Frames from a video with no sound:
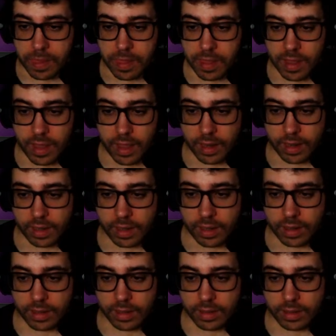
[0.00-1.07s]

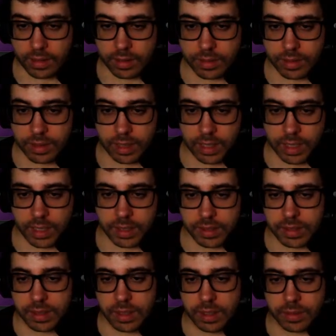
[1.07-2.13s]
Then
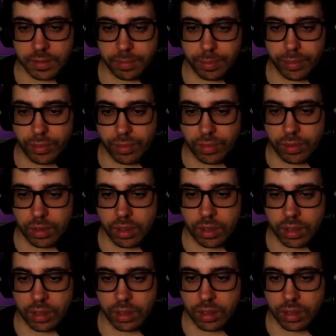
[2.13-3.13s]
delete is a bool.